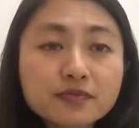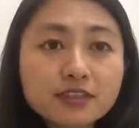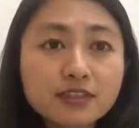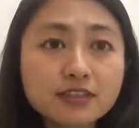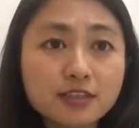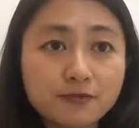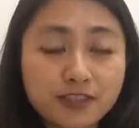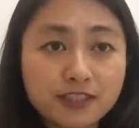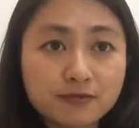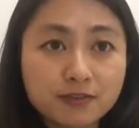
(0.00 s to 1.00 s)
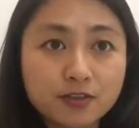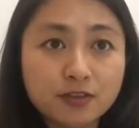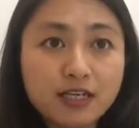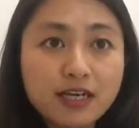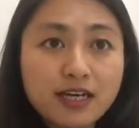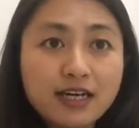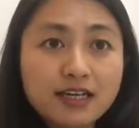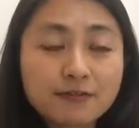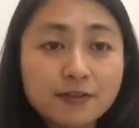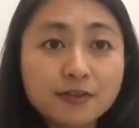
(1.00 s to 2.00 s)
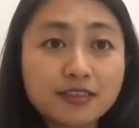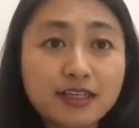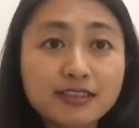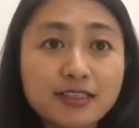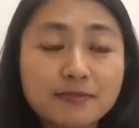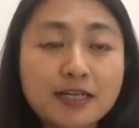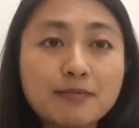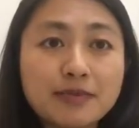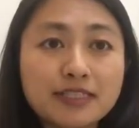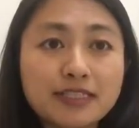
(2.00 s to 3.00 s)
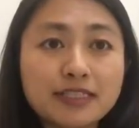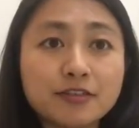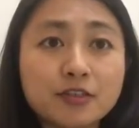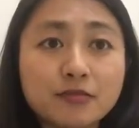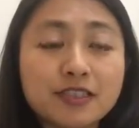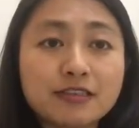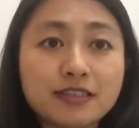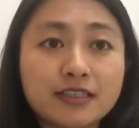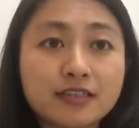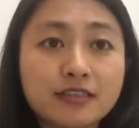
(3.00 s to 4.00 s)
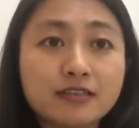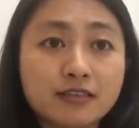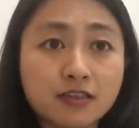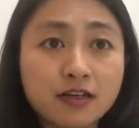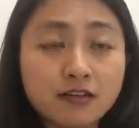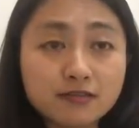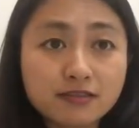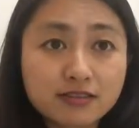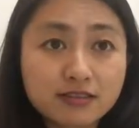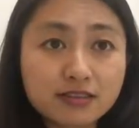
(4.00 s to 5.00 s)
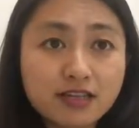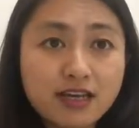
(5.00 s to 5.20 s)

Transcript: So first of all, if you're a startup company, you only incur the costs,